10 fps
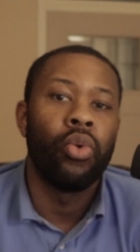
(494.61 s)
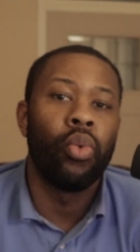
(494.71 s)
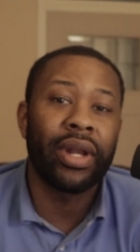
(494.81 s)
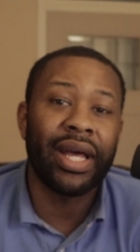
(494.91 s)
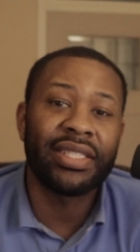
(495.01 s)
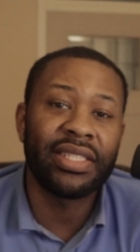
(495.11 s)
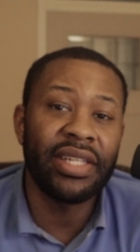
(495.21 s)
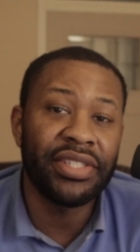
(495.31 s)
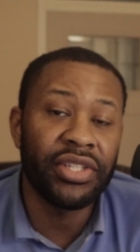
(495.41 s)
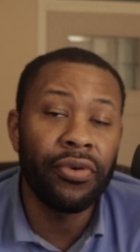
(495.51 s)
What I
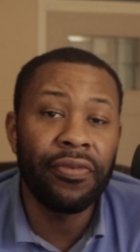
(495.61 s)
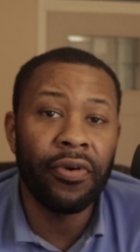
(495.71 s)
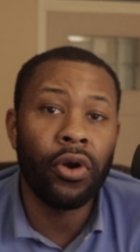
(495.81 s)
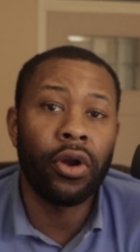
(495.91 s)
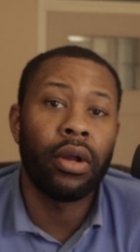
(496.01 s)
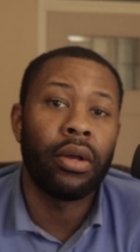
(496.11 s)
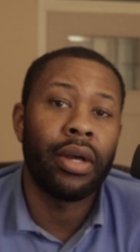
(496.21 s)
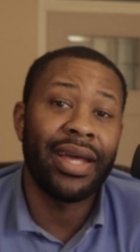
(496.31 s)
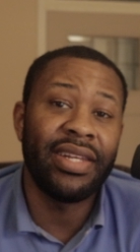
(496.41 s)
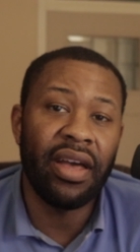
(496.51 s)
see so far,
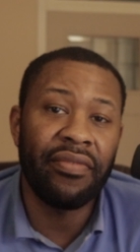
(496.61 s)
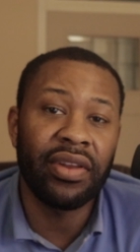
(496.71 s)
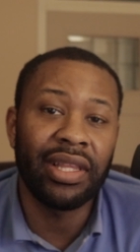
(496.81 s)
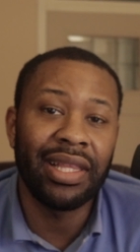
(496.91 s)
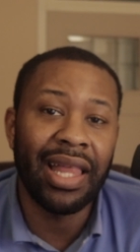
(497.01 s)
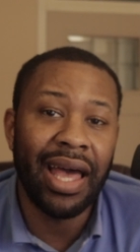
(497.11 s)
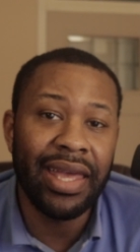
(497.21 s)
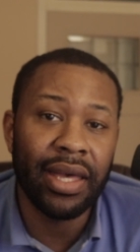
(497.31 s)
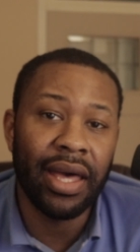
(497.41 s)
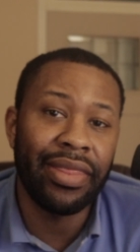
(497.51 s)
I definitely
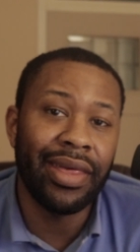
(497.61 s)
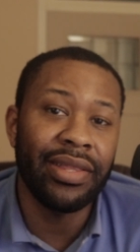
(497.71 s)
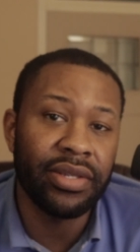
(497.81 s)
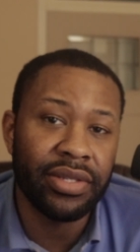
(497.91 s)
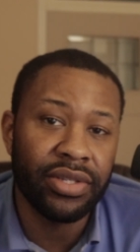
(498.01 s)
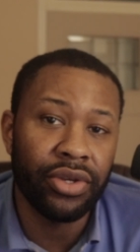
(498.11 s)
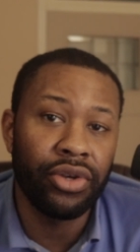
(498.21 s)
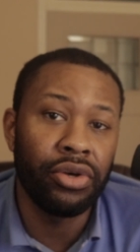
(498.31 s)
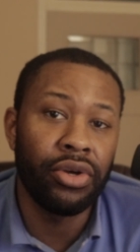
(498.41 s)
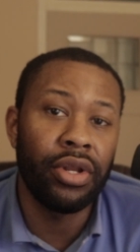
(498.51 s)
like. I think this is a
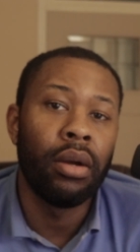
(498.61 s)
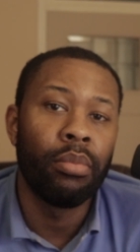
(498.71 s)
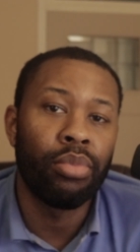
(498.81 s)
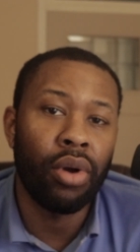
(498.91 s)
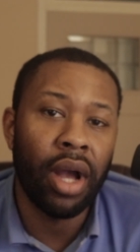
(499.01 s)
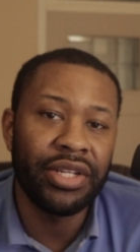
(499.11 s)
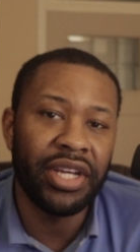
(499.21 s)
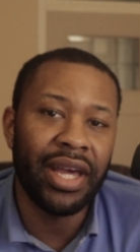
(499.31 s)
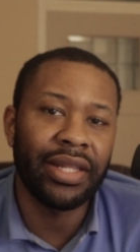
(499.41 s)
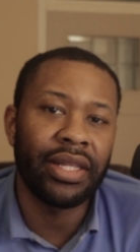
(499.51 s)
good
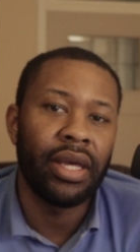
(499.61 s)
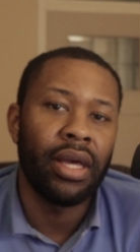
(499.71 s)
project.